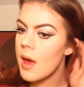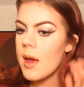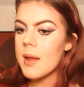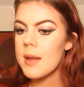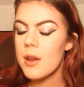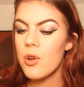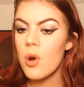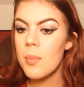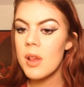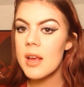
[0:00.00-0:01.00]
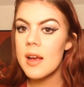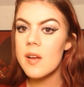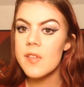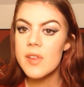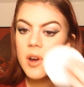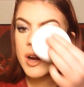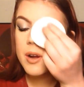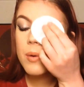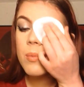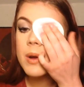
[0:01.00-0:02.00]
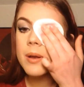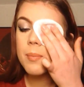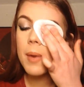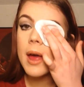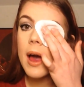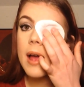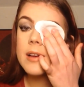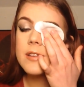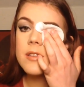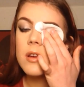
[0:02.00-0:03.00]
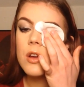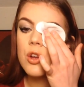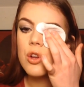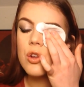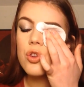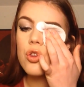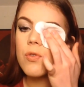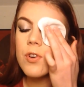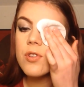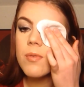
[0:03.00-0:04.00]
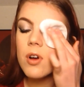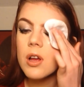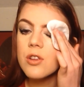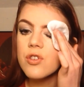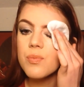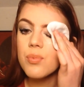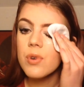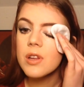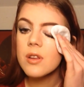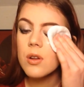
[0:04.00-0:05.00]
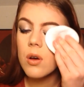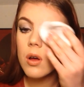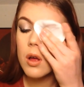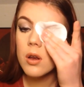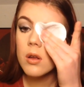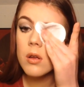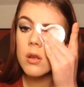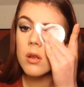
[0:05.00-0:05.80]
And then normally I start with my eyes. So first of all I just press it on